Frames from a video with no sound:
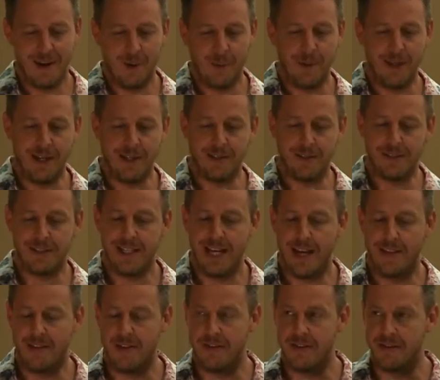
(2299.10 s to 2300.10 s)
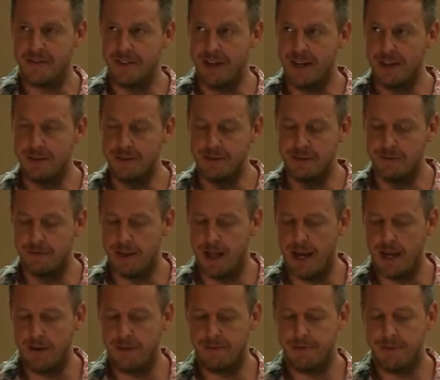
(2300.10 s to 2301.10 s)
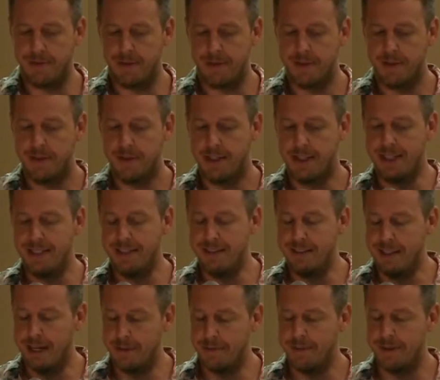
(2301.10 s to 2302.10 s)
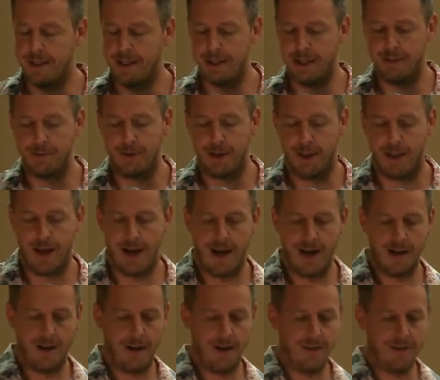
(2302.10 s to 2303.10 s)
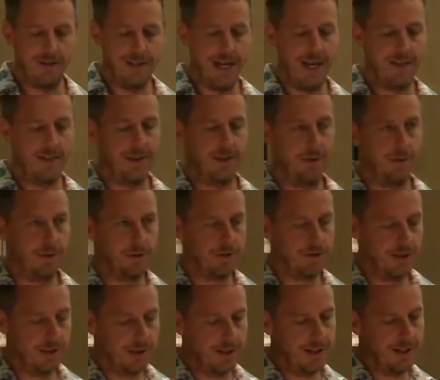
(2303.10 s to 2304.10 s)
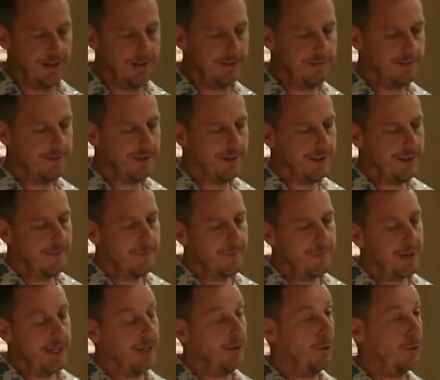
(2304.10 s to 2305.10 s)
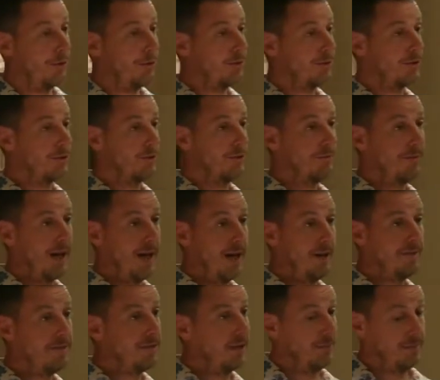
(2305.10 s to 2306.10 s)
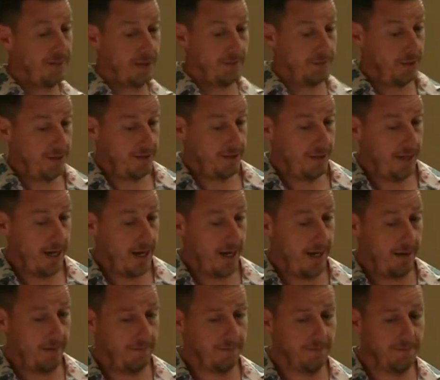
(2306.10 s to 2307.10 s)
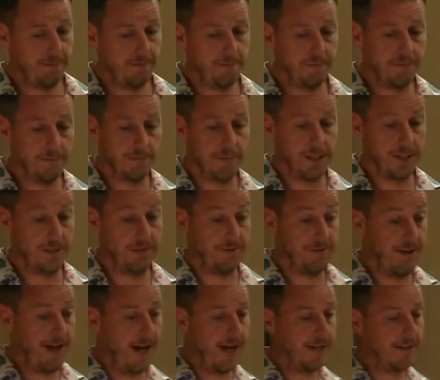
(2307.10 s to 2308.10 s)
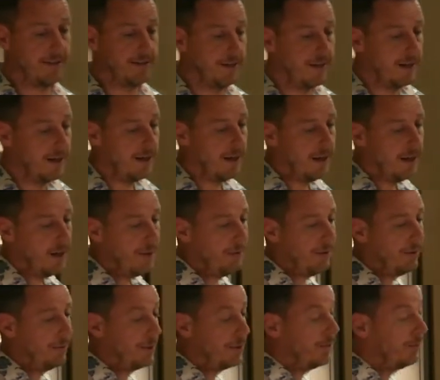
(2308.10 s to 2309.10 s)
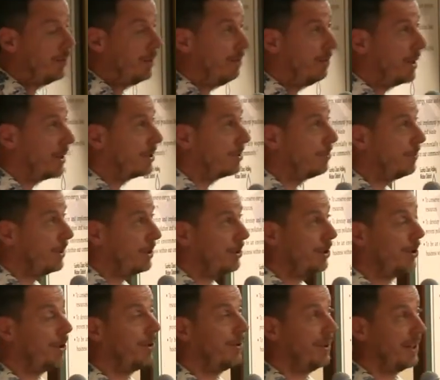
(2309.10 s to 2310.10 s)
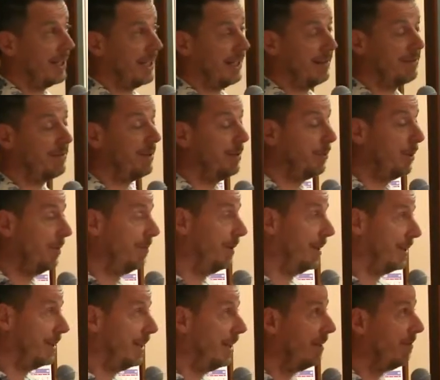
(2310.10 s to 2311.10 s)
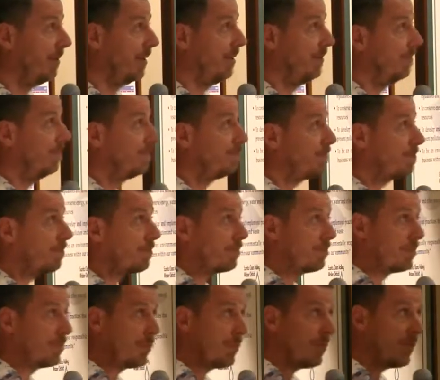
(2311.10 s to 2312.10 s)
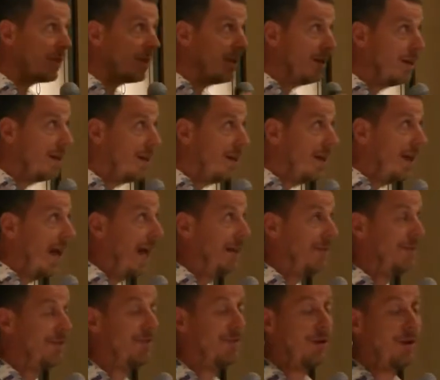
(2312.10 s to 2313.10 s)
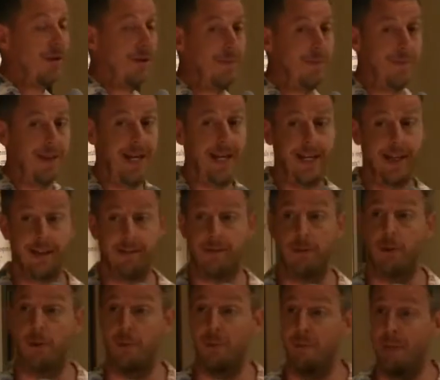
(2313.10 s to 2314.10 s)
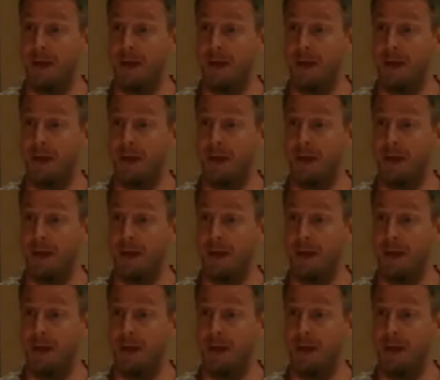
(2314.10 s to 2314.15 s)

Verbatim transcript: We understand that the cycles of life indefinitely rely on death in order to live. In order to survive, something must die. It's a fact. We, we must return the gifts that we've been given and start up negative or